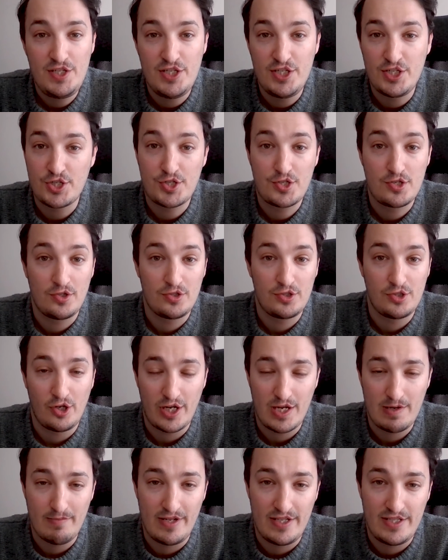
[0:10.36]
digital
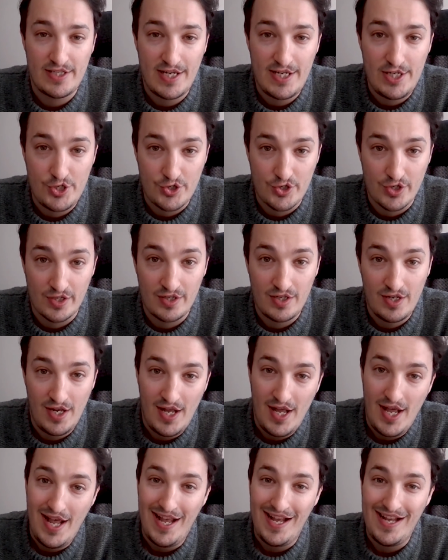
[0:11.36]
documentation,
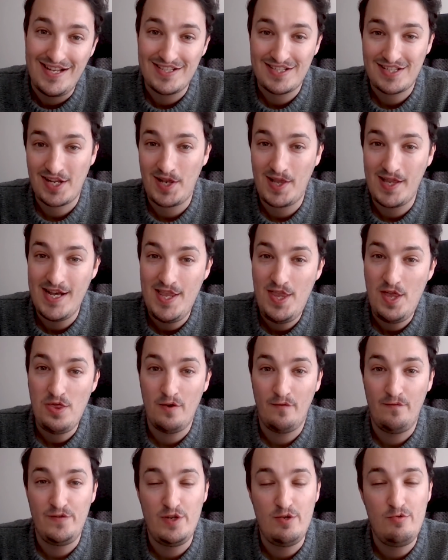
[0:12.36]
it's clear that
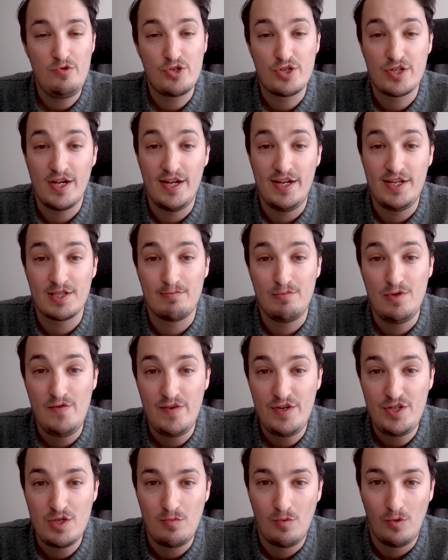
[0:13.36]
the future is
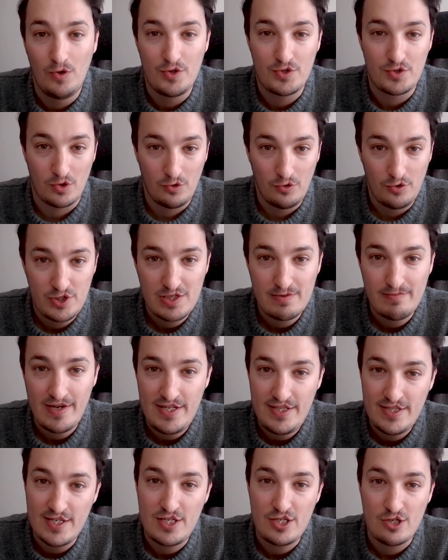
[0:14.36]
moving towards
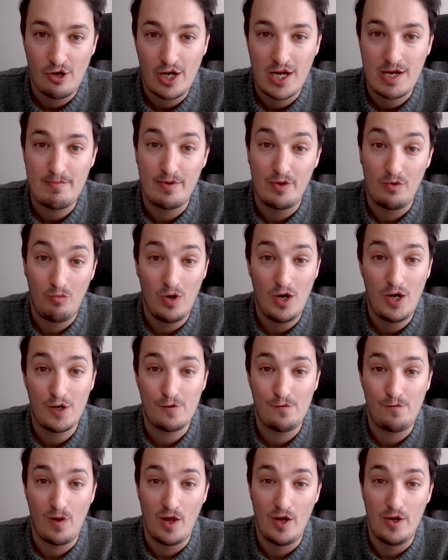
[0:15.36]
automated document
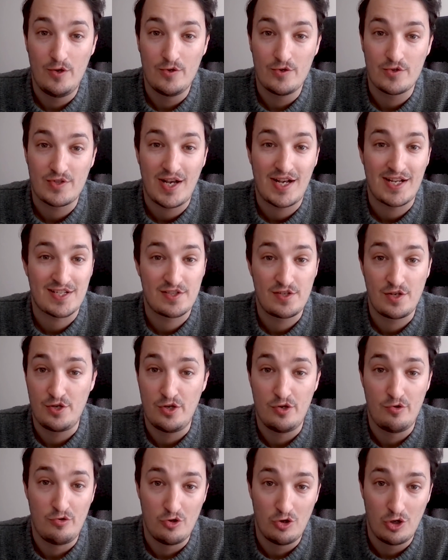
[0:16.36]
workflows as the
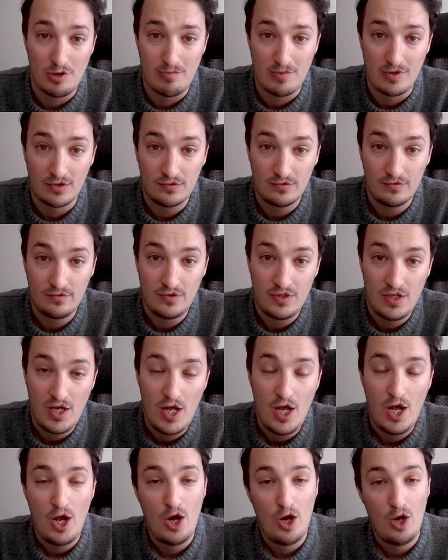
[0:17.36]
new normal.
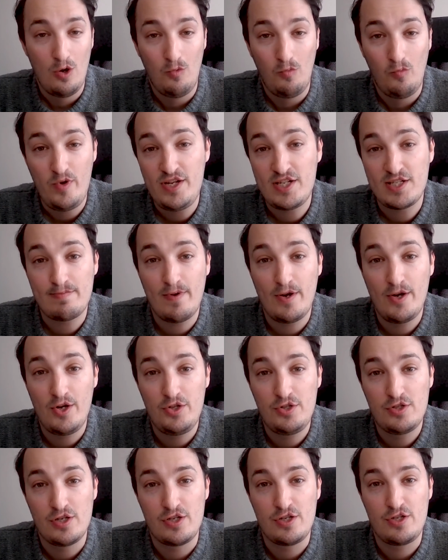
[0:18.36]
We
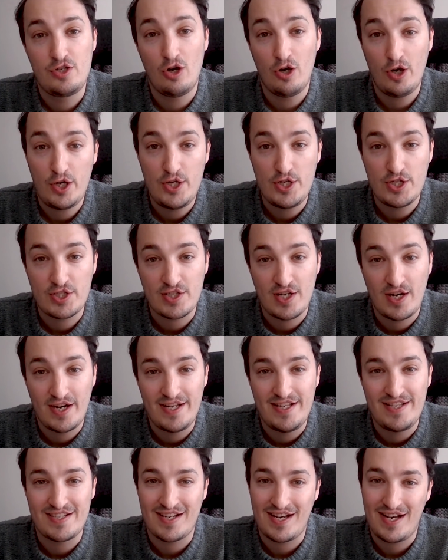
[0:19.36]
spoke to
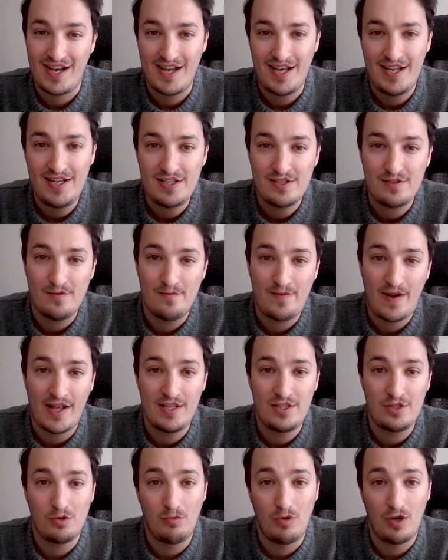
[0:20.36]
DocuSign's Gerrit
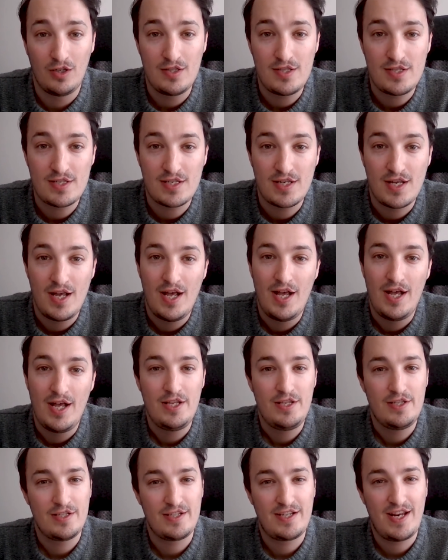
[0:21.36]
van der Walt
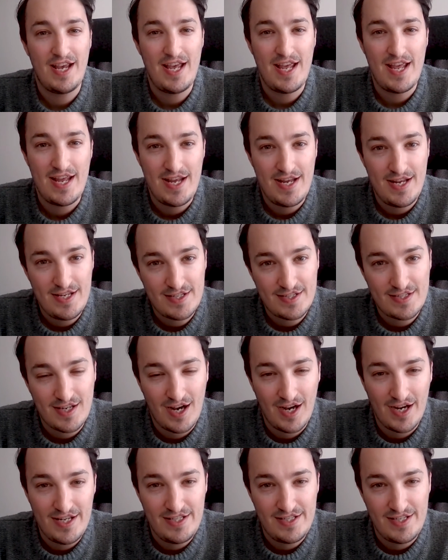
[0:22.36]
to get his
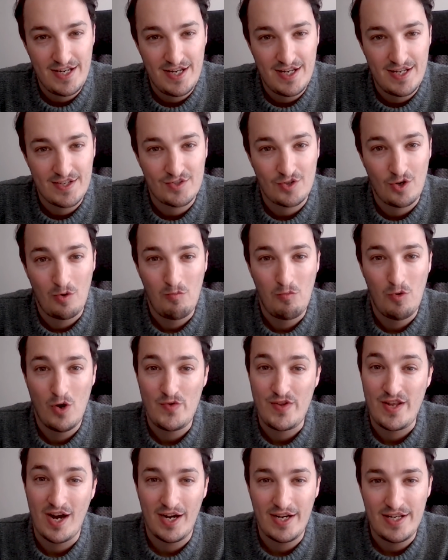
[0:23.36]
ideas on
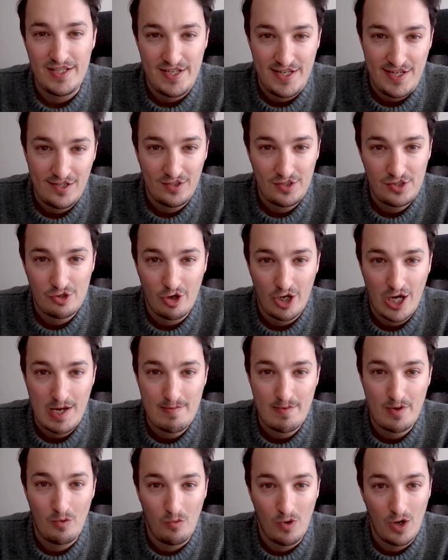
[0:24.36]
what the ideal
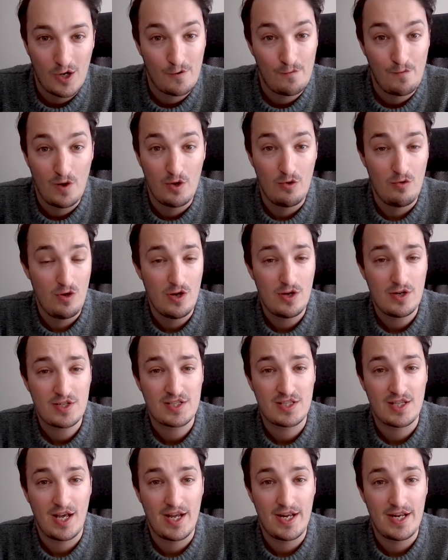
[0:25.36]
document workflow
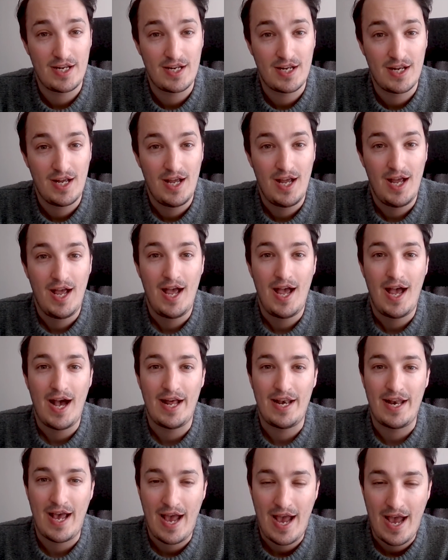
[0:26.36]
looks like
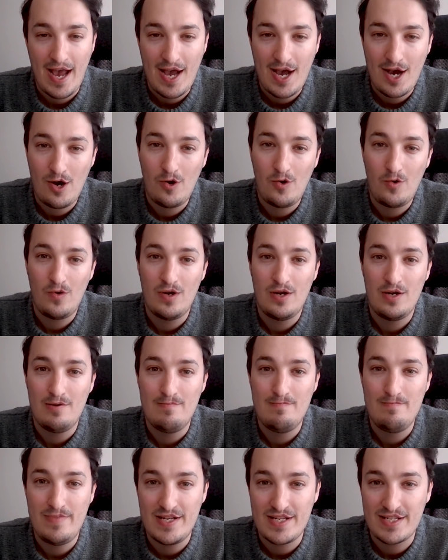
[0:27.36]
and how
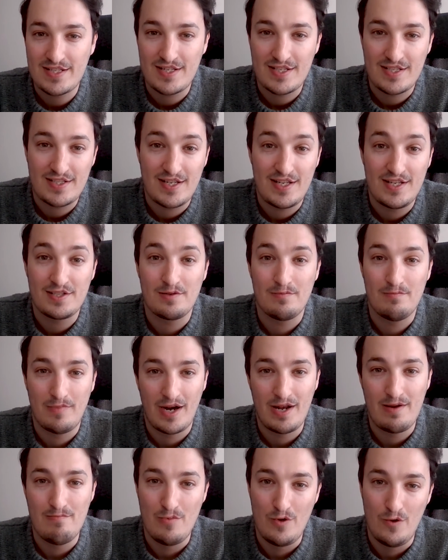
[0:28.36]
businesses
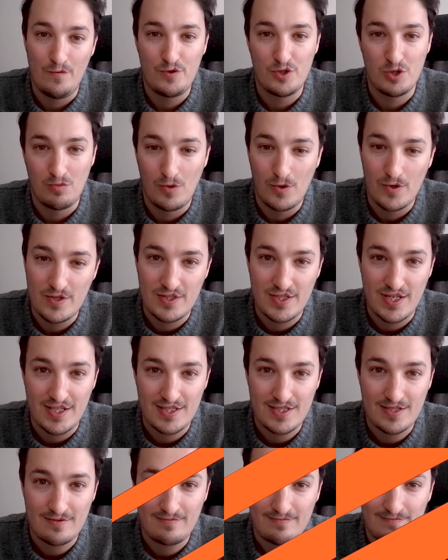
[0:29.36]
might move towards it.